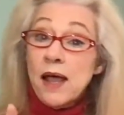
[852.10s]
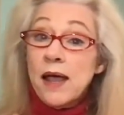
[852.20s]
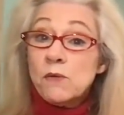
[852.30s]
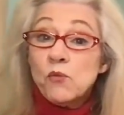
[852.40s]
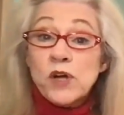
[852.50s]

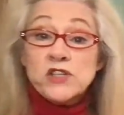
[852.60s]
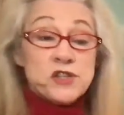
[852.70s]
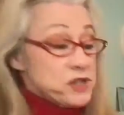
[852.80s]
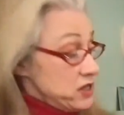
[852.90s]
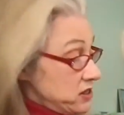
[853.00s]
And
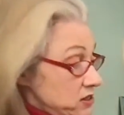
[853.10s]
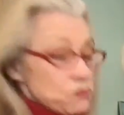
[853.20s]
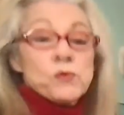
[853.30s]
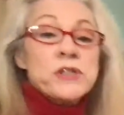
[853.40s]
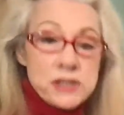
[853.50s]
what's this?
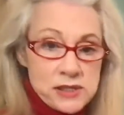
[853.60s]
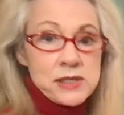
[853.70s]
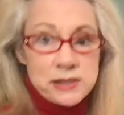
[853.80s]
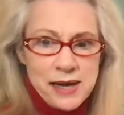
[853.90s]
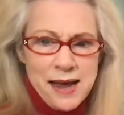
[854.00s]
What does
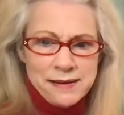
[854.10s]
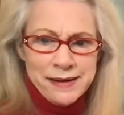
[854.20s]
this cat